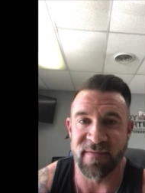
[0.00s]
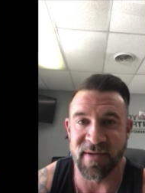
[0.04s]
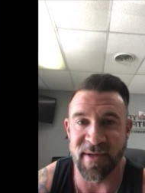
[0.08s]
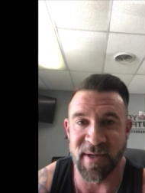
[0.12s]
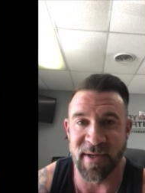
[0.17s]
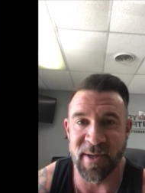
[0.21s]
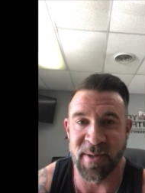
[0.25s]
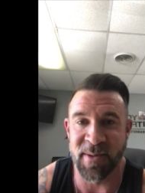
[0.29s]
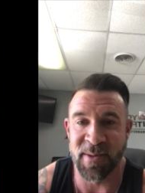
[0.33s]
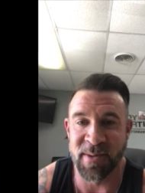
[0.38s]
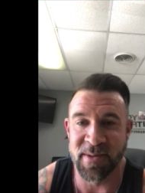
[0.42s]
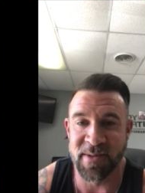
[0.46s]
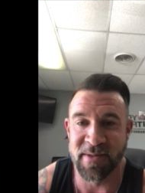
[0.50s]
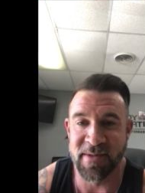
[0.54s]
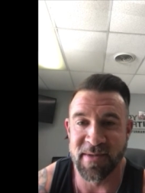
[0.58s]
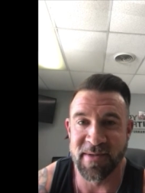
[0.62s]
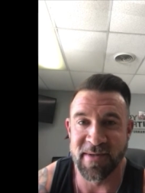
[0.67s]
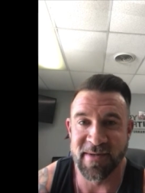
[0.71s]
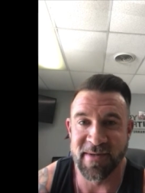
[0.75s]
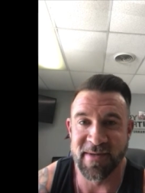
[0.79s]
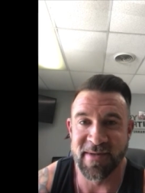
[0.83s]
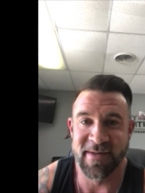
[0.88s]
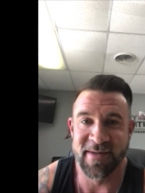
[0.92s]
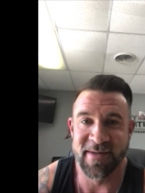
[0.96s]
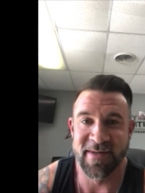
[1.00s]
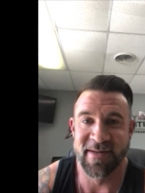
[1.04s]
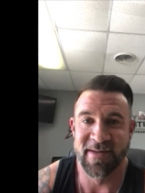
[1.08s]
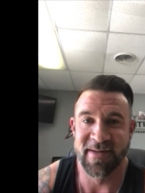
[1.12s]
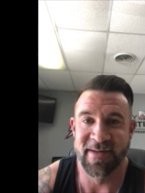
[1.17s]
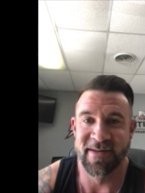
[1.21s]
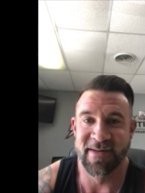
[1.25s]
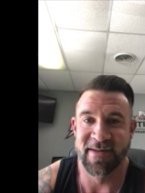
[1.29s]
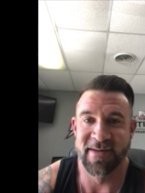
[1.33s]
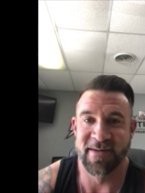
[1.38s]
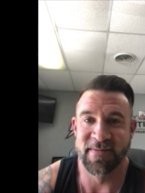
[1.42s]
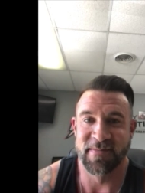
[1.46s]
You know,
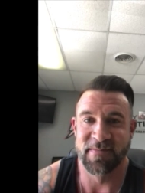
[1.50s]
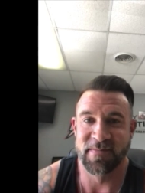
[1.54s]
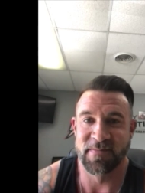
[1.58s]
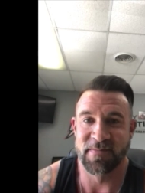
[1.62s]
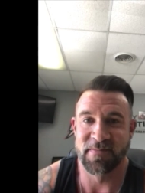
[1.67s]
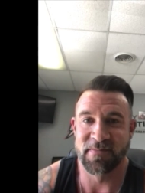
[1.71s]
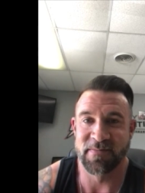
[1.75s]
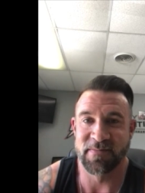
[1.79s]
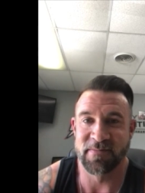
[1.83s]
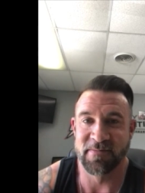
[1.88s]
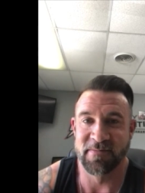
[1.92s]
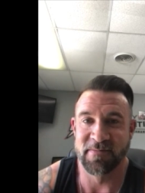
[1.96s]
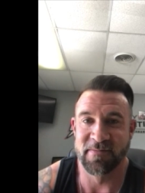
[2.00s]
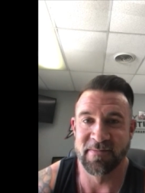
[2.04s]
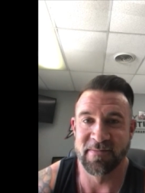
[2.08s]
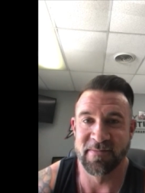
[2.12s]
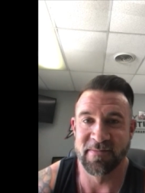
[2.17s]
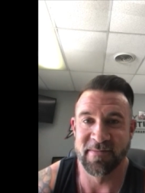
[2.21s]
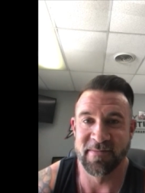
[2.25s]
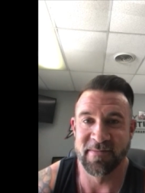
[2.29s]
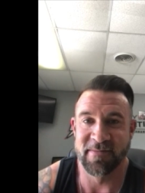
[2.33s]
I did plenty of that for